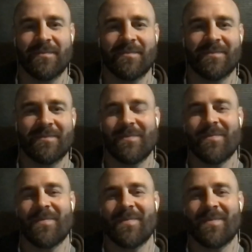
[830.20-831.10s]

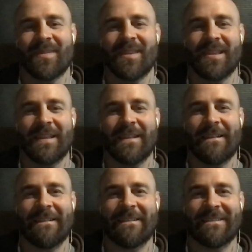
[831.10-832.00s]

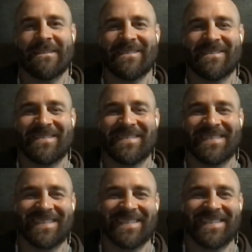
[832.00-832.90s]

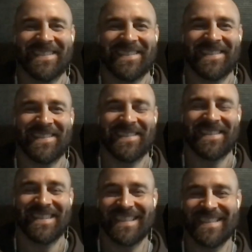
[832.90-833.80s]

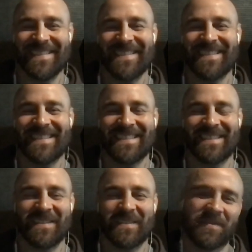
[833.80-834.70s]

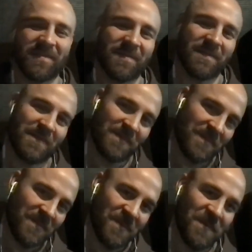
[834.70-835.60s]

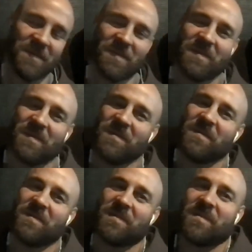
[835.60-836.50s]

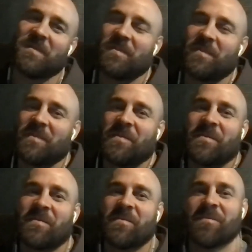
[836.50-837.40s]

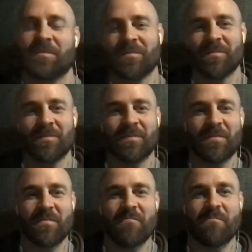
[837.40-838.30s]
No words are spoken by the person on screen.